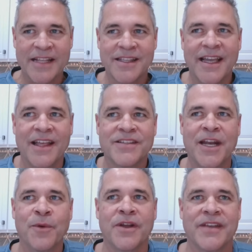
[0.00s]
but that's
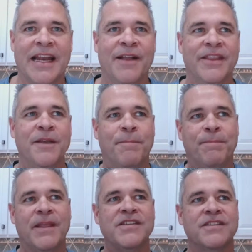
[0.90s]
kind of what it is. And I think
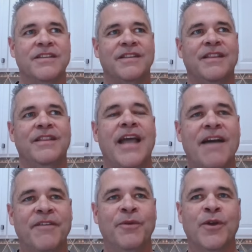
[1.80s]

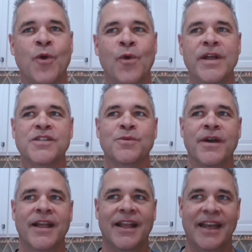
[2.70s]
having the recordings
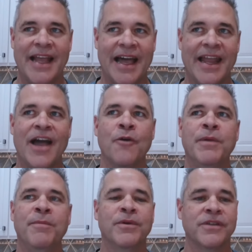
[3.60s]
will allow
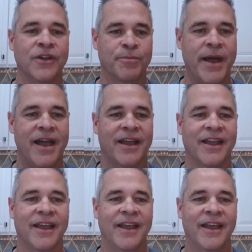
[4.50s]
people to look back